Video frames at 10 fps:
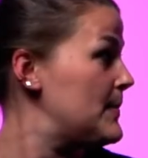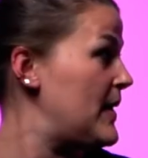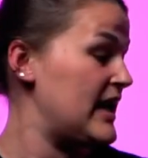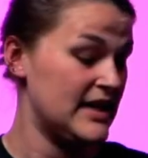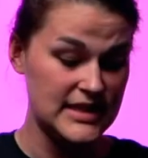
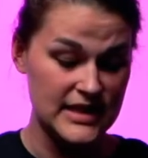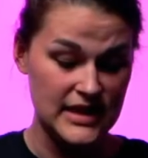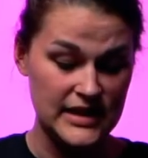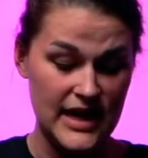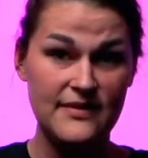pan to the
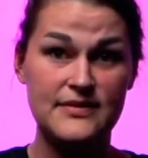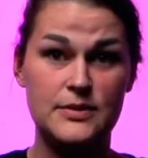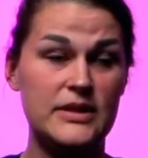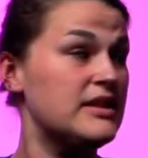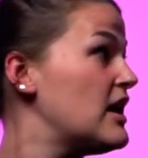left
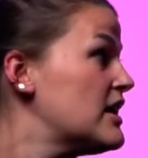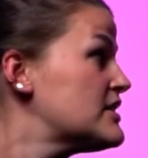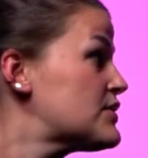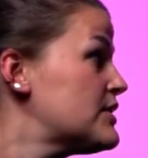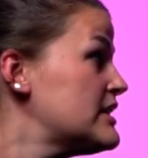with the
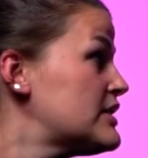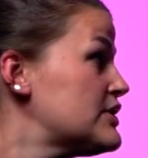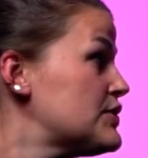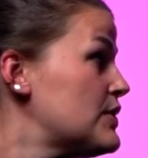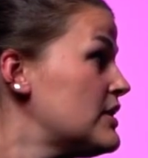on-screen
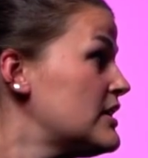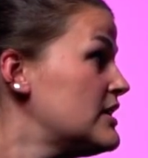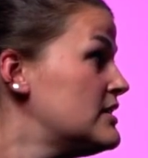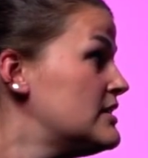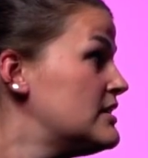controller.